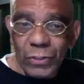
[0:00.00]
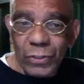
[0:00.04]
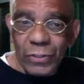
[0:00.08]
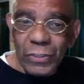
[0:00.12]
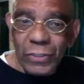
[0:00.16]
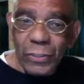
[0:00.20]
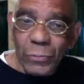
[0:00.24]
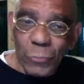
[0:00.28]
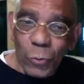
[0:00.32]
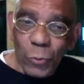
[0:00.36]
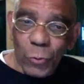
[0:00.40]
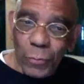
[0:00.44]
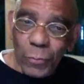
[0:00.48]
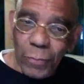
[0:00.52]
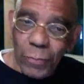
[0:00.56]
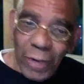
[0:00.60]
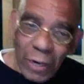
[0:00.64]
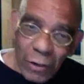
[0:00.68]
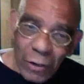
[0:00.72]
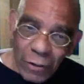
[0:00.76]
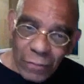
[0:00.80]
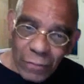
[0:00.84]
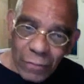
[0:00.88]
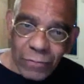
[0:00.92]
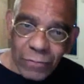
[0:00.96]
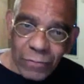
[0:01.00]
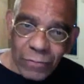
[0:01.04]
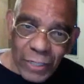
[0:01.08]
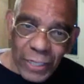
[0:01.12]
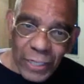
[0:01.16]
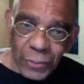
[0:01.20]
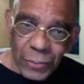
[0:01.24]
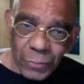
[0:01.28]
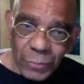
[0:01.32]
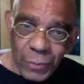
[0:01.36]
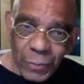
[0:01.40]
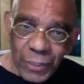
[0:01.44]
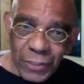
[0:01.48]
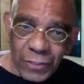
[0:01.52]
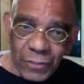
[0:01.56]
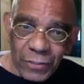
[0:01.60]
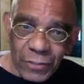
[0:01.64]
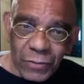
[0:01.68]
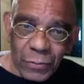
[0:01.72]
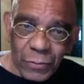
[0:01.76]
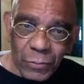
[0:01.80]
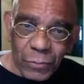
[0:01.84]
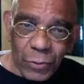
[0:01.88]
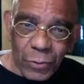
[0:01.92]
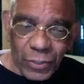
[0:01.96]
these more powerful aspects
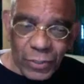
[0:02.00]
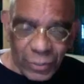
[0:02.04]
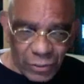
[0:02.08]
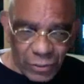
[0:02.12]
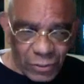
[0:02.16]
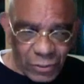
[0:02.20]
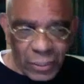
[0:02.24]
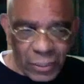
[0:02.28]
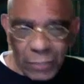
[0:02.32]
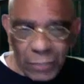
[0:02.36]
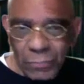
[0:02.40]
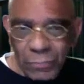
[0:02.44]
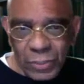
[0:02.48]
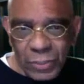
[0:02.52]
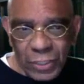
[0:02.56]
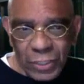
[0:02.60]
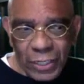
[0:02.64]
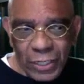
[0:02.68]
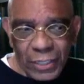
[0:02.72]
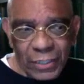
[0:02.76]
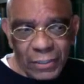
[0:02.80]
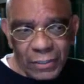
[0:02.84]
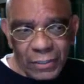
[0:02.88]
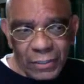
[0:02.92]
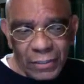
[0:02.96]
of the book. It seems like